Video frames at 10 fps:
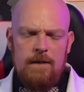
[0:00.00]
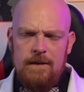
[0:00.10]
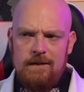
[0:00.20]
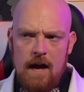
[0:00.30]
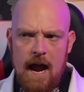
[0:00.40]

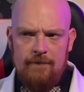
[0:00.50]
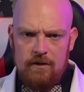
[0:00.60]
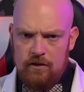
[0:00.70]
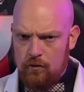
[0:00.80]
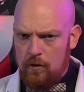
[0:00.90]
these kind of
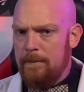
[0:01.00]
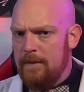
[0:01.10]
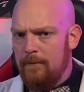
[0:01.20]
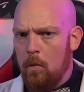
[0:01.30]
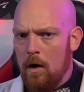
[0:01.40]

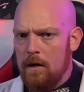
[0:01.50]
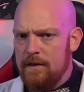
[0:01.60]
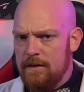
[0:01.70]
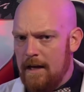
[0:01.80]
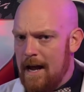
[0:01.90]
descriptive
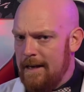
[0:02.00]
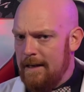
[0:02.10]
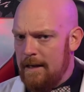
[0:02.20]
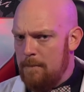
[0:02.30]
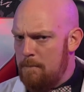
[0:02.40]
words to kind of
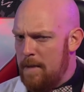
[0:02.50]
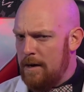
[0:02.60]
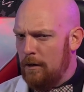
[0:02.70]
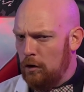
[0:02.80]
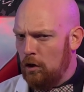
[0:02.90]
get a
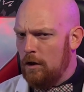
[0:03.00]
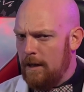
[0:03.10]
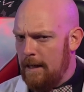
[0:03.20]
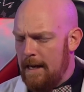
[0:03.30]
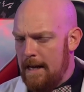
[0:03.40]
better
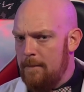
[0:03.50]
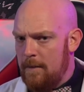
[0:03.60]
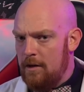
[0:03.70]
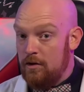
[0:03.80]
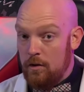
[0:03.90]
looking
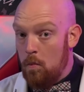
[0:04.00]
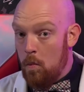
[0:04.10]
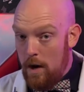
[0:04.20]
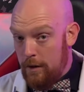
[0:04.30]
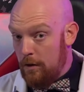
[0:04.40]
image to
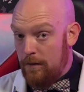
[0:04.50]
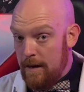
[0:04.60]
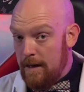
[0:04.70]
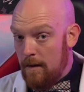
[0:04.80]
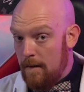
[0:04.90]
what you're
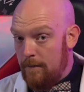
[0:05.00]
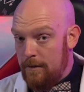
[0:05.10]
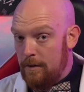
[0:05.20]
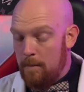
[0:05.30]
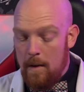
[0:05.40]
thinking of
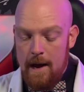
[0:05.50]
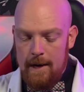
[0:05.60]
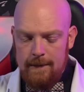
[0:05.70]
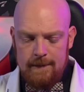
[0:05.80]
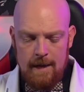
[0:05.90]
in your
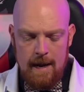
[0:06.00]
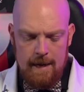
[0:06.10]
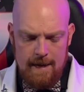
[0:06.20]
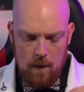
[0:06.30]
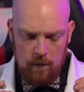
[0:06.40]
mind.
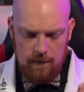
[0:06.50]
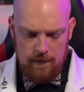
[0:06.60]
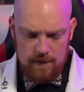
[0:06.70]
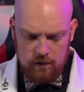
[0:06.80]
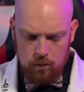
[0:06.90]
Now with
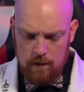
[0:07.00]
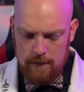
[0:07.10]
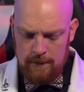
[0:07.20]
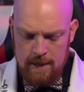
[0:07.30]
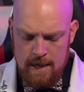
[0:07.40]
this
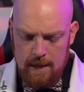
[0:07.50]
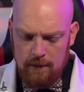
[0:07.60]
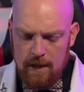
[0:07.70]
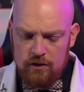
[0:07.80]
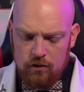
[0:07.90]
one,
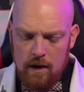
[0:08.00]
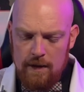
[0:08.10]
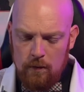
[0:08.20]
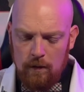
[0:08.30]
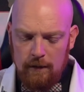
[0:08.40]
let's try
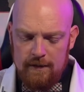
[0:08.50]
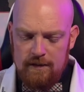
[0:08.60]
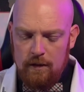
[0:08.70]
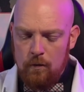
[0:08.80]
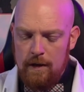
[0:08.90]
the
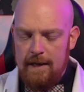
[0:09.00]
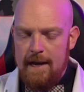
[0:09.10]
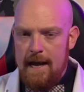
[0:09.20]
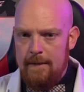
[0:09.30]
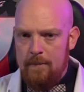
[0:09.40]
realistic one
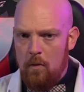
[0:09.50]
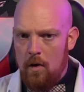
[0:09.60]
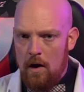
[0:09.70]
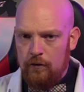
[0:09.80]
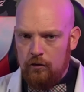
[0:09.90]
again, but
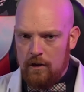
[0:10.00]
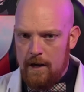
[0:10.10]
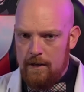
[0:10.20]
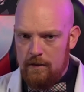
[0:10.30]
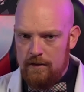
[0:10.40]
we'll also
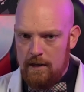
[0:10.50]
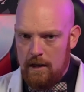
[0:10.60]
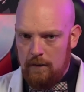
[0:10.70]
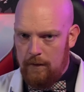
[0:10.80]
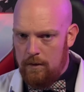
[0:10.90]
try another
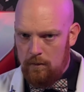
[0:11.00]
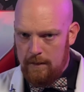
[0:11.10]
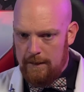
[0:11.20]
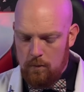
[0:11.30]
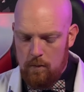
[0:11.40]
style if we don't
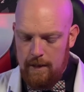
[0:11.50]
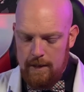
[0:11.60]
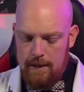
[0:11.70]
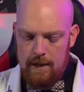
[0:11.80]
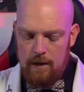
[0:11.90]
like what we
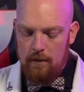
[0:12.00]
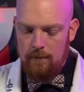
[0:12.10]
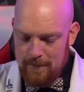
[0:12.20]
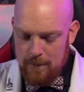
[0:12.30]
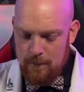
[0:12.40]
get here.
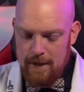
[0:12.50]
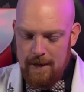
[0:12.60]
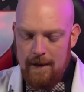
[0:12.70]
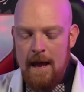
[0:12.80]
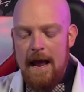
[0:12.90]

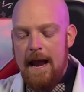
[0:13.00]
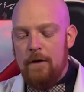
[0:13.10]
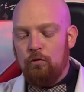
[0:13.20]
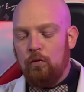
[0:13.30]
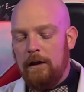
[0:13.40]
Okay,
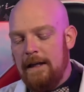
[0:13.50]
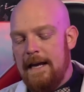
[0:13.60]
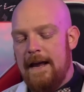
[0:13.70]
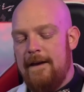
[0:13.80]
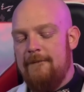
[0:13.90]
it
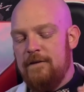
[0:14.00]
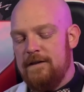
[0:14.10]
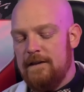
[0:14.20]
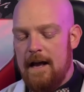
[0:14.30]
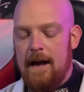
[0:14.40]
really
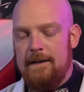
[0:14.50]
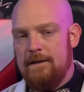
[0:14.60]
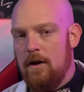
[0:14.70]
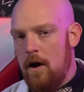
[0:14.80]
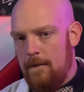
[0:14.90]

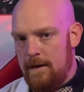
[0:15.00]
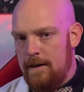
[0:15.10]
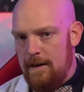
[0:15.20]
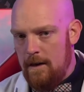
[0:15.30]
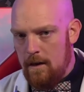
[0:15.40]
emphasized on the
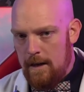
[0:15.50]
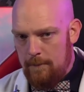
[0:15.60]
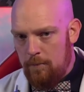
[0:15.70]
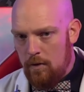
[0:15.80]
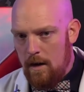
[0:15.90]

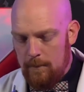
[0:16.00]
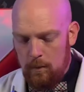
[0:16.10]
neon prompt